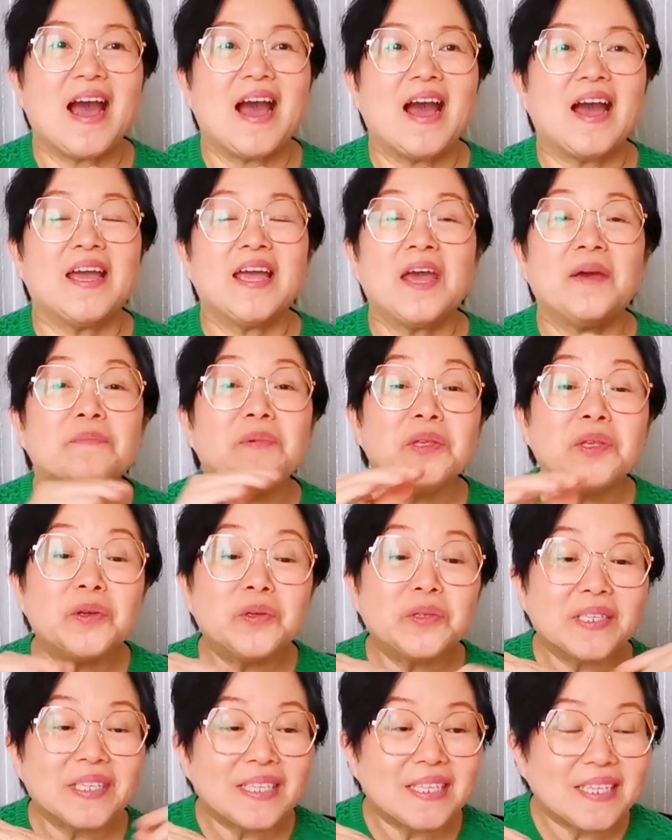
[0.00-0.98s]
I have been
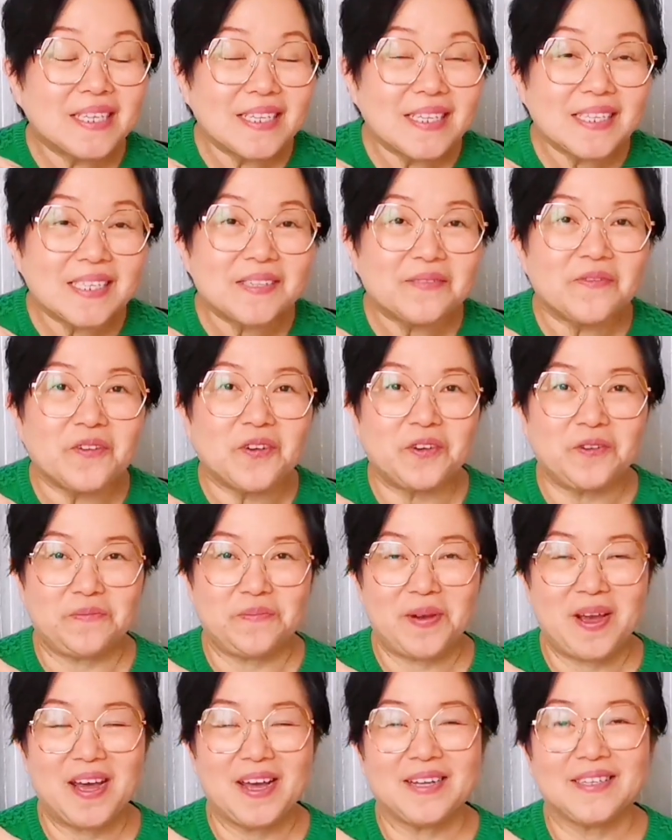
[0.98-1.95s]
using this for the
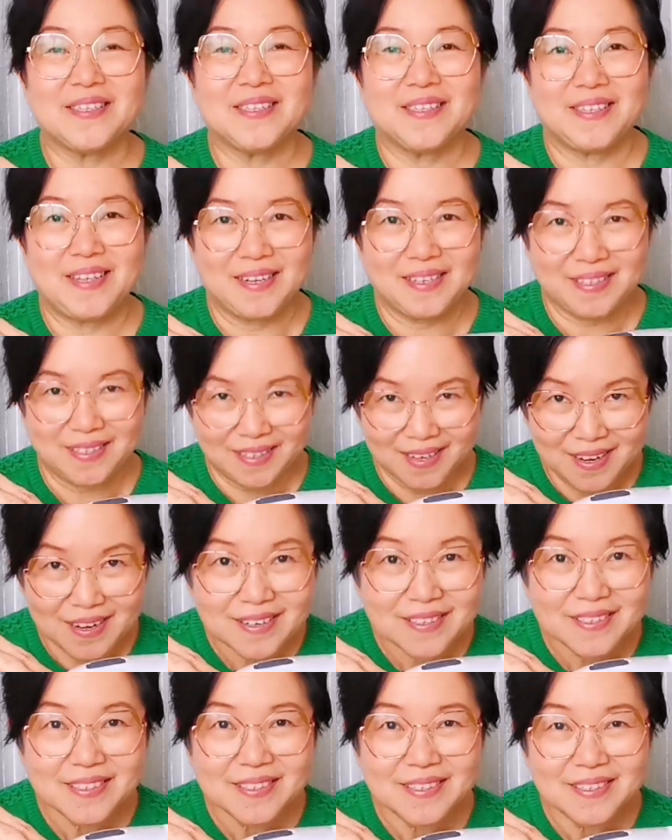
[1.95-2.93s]
past 6
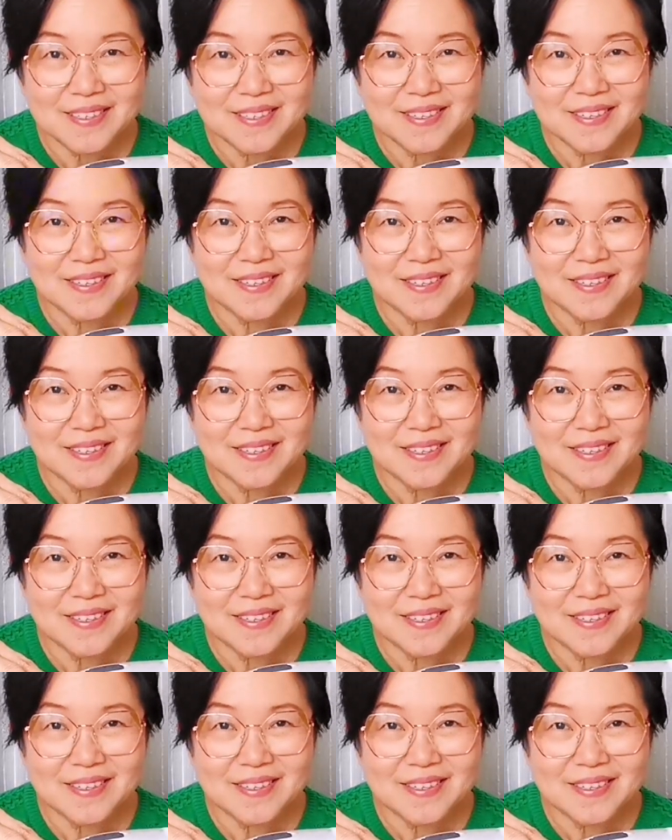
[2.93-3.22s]
years.